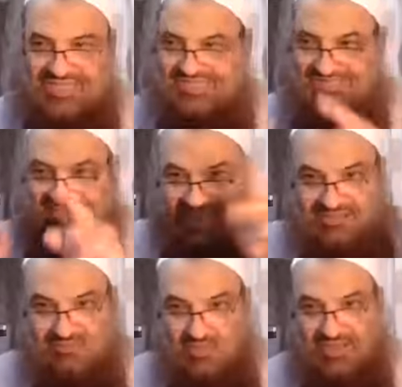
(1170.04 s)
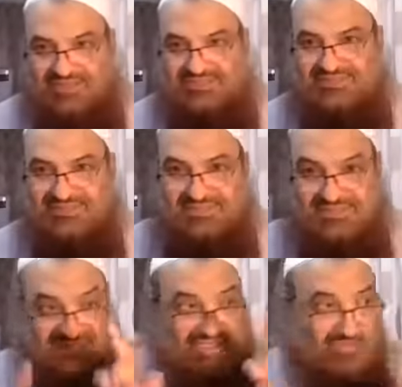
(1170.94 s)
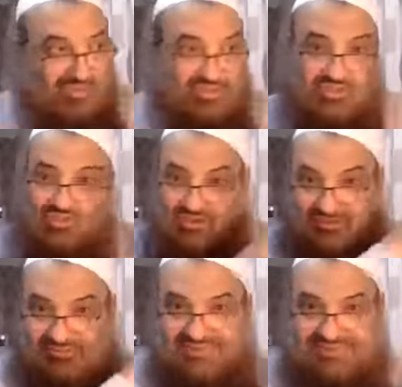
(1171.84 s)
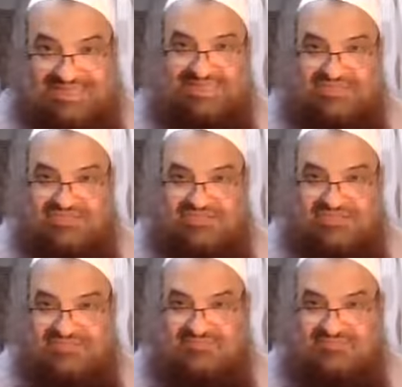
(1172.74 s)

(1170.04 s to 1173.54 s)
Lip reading: is in time-wise equal to your second tashahhud.